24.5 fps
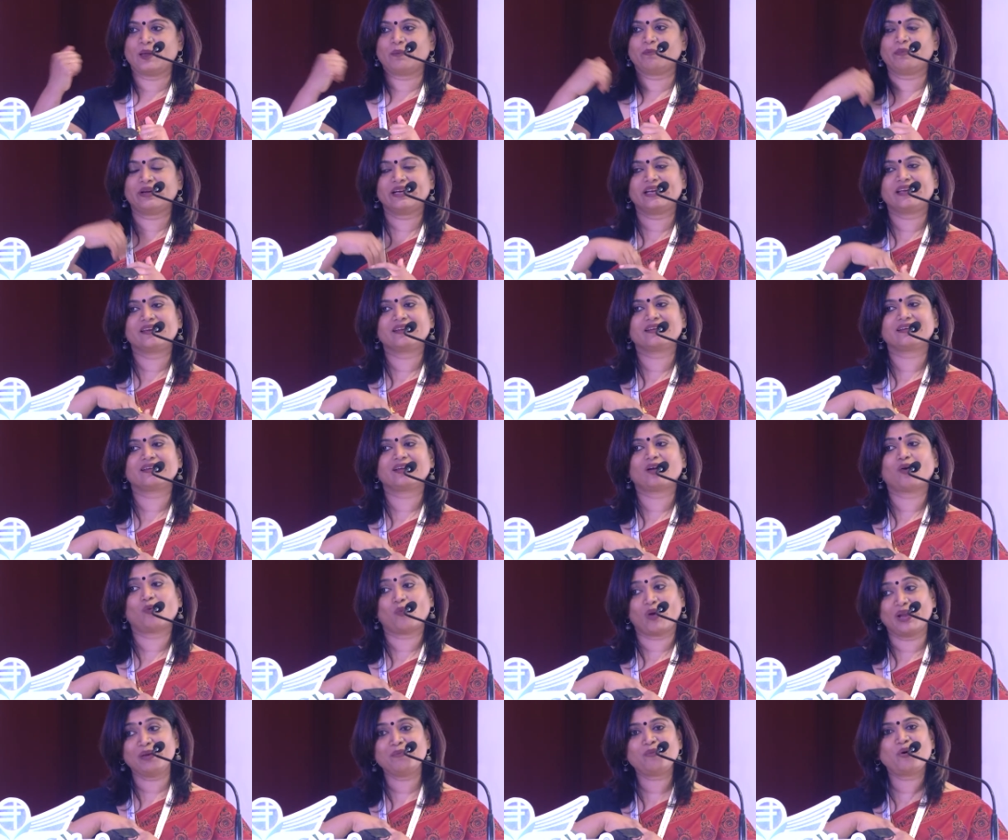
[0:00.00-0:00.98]
But
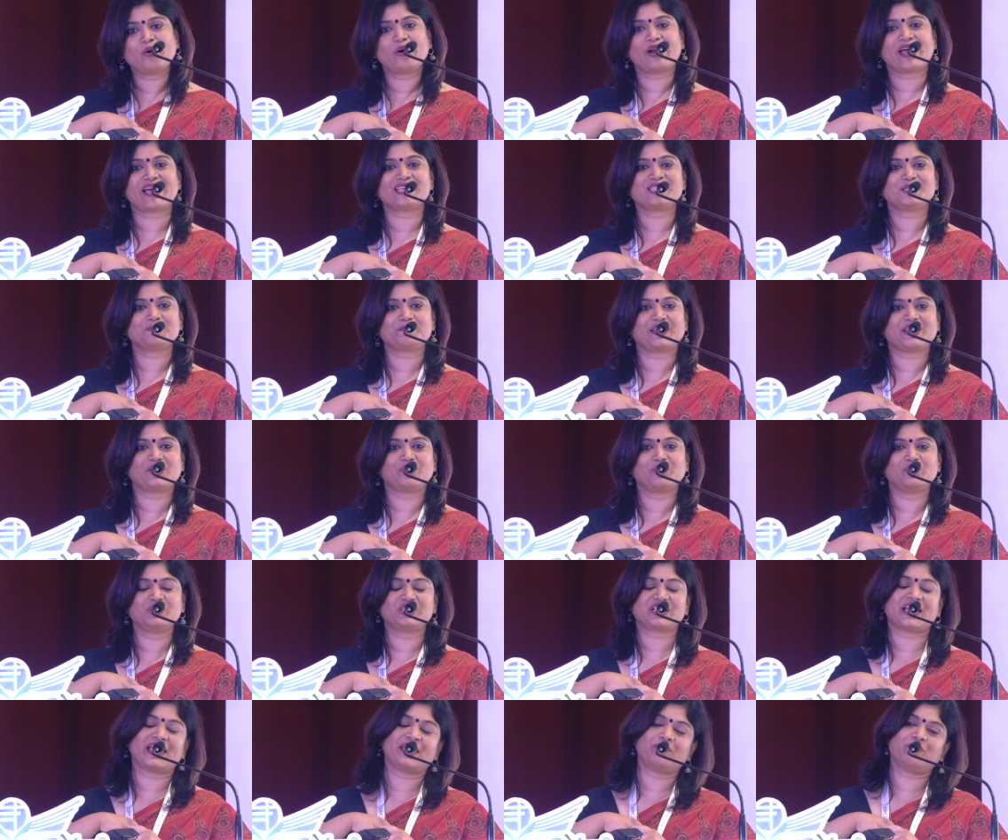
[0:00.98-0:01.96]
one more aspect
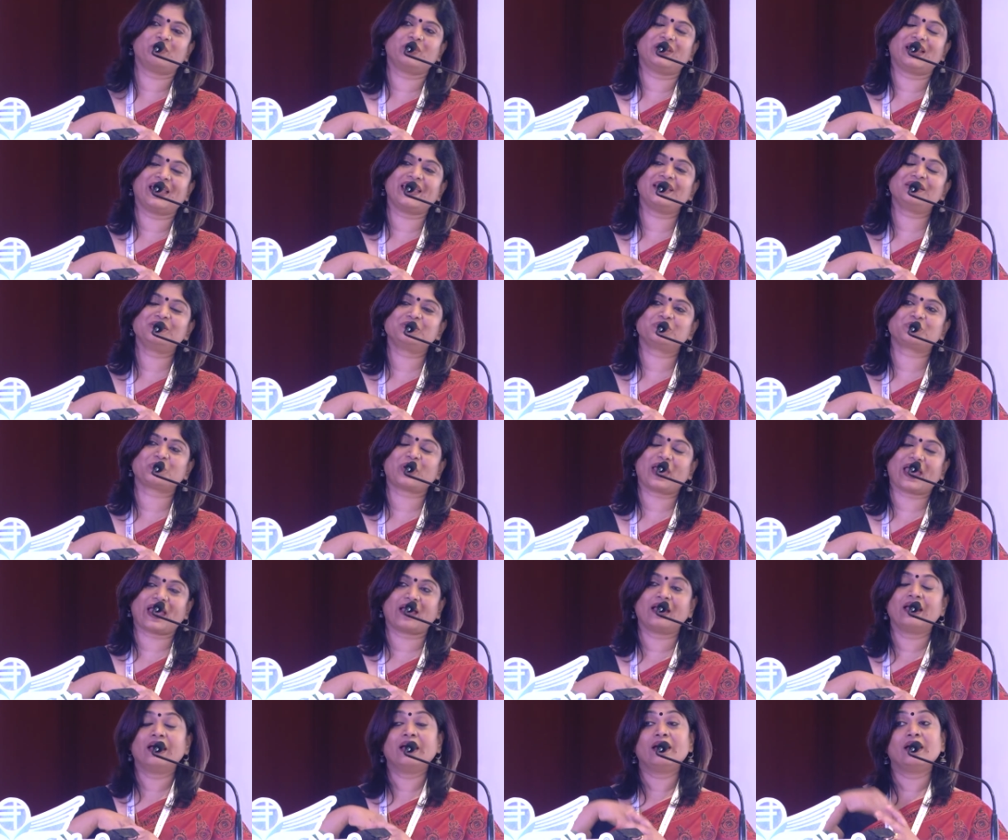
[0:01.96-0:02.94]
which I would like to
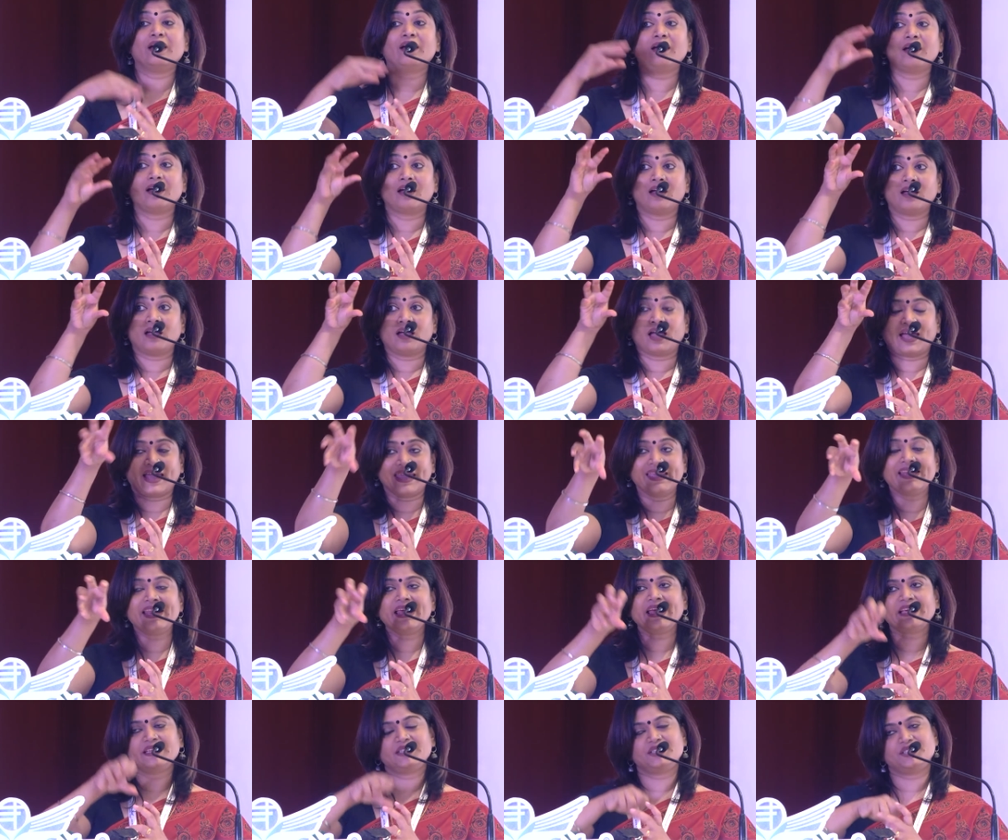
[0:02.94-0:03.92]

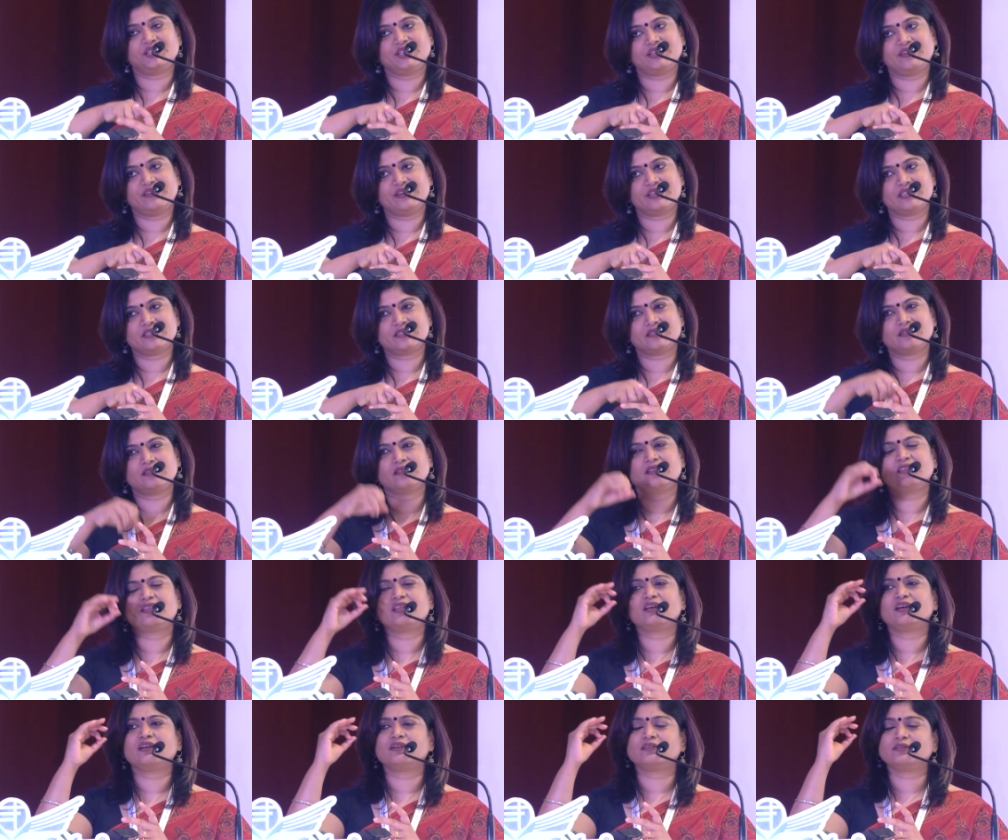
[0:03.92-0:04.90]
highlight here is
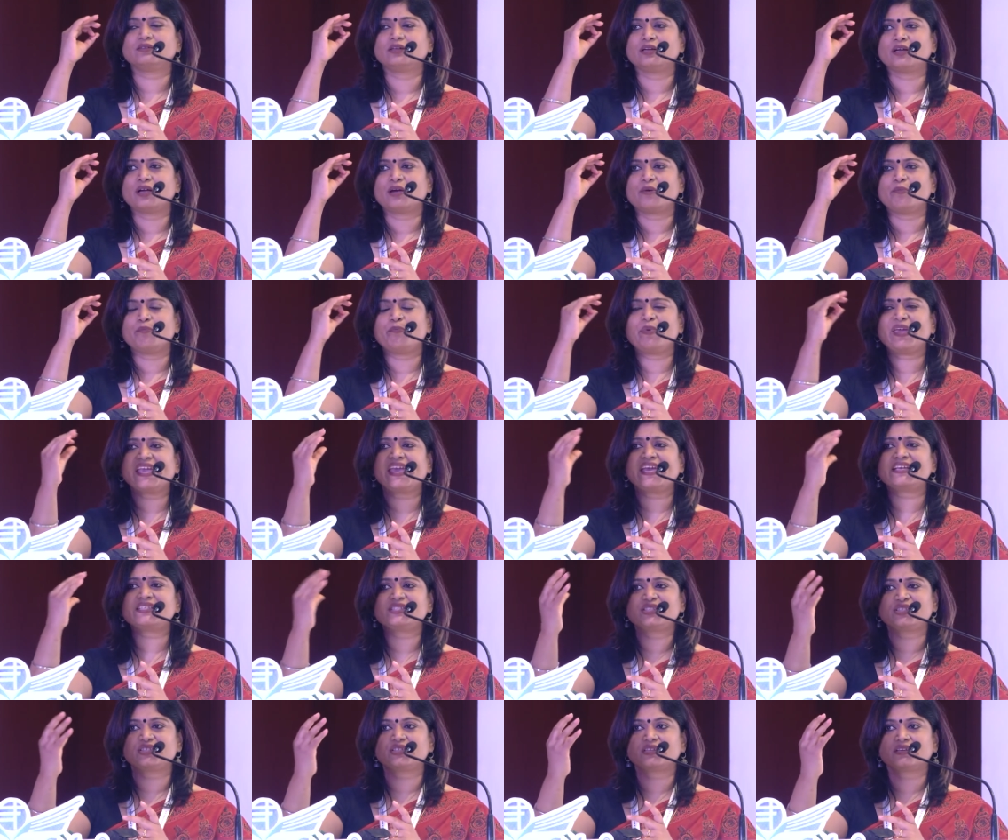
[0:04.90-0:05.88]
the
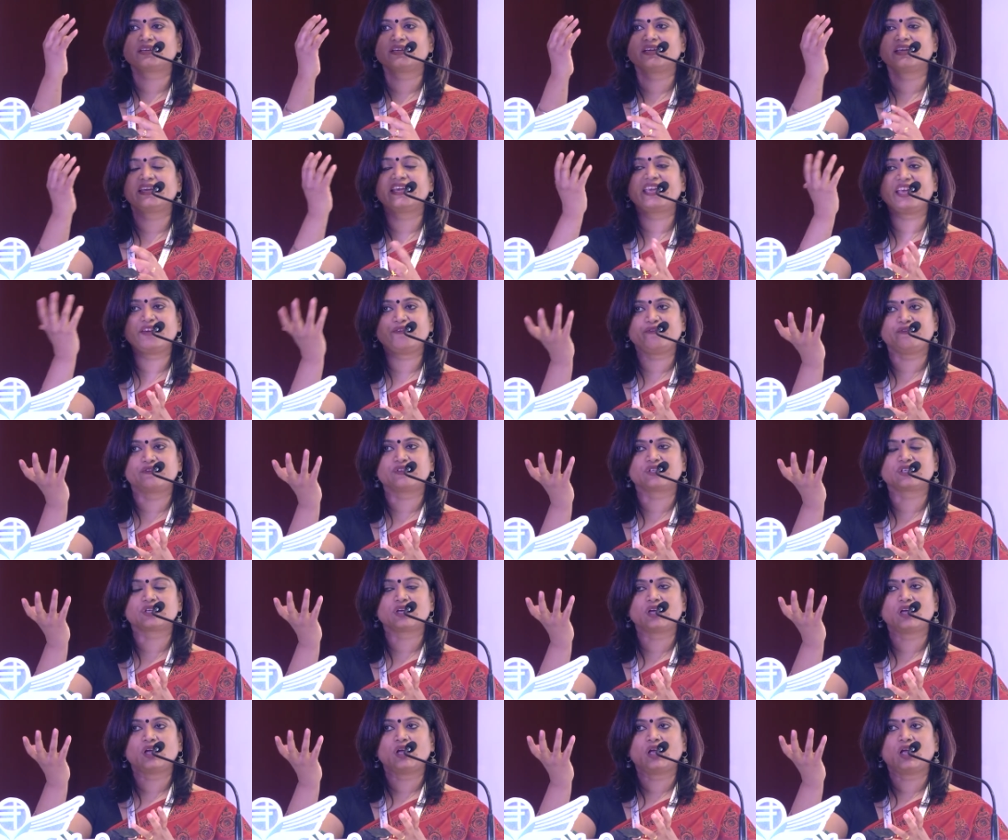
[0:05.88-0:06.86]
biggest gift
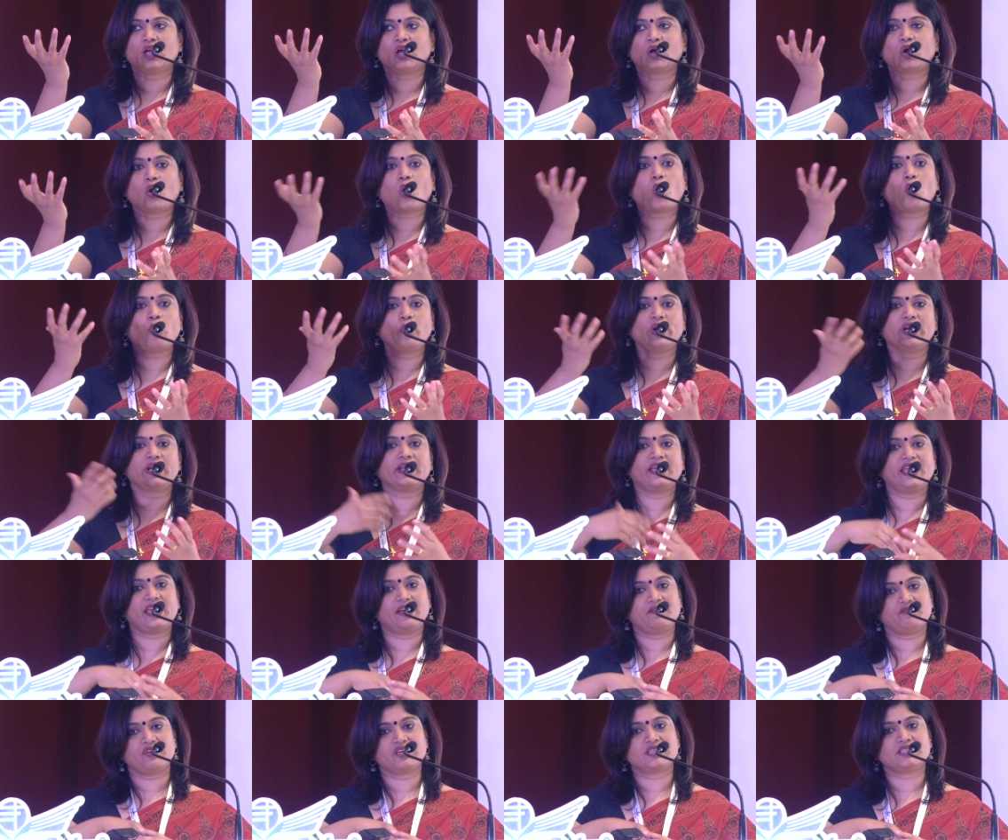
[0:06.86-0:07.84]
COVID
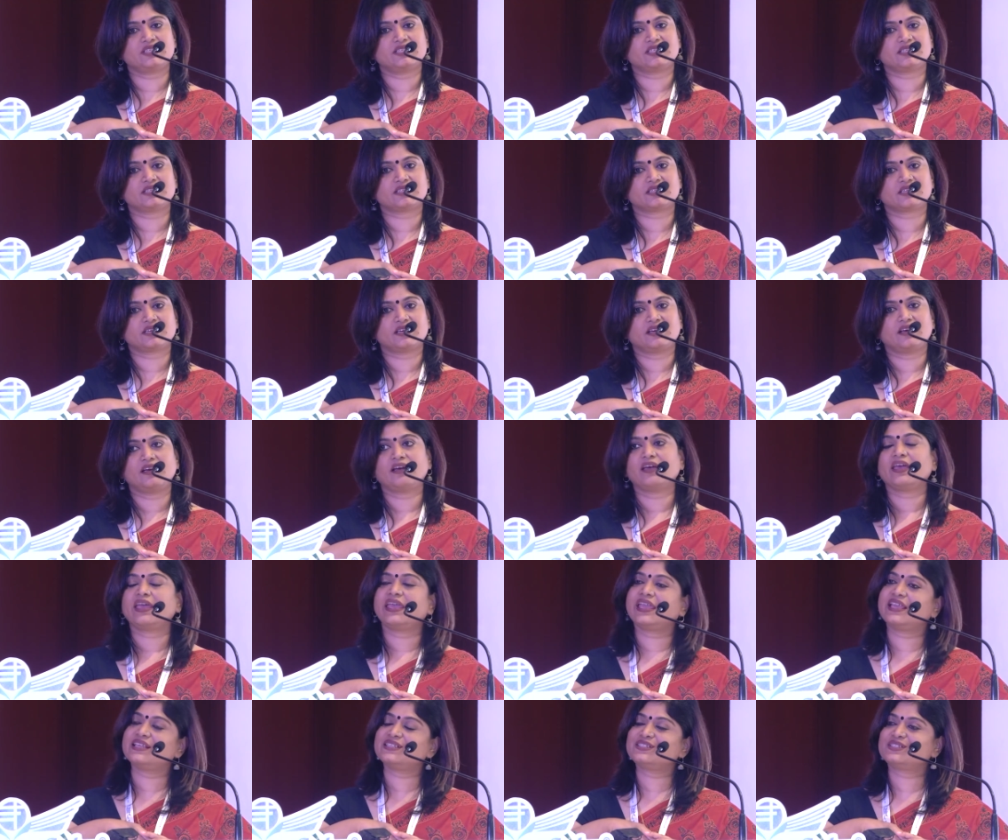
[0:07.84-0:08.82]
gave us
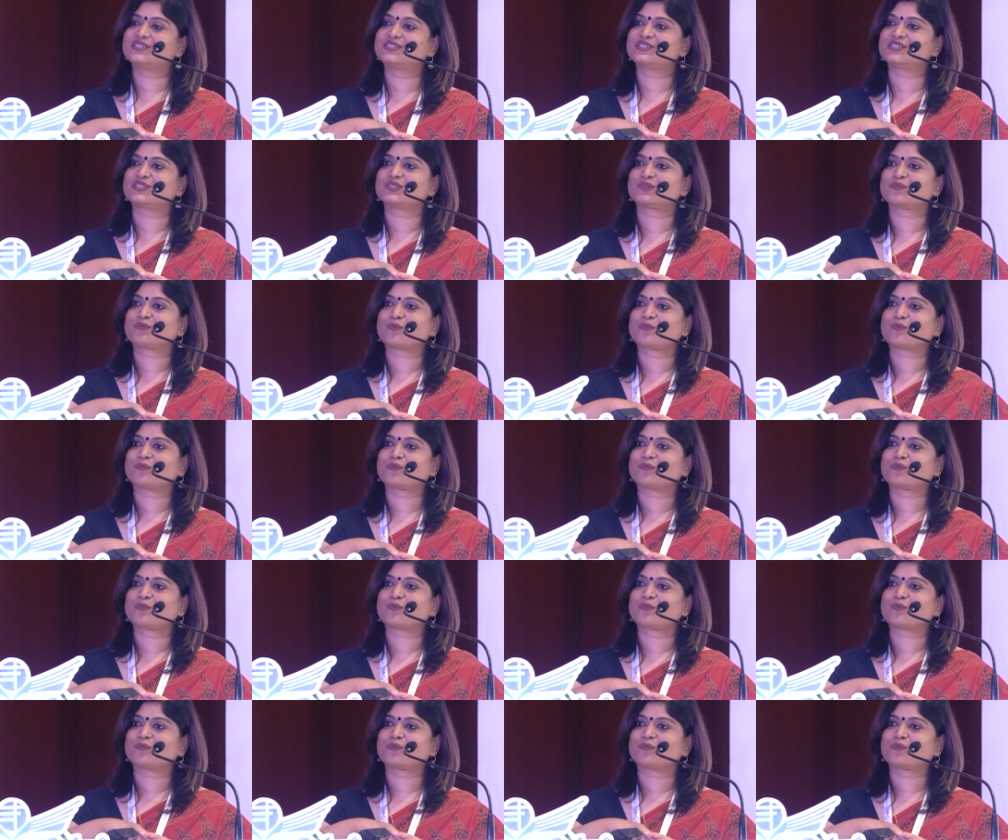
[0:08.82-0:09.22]
is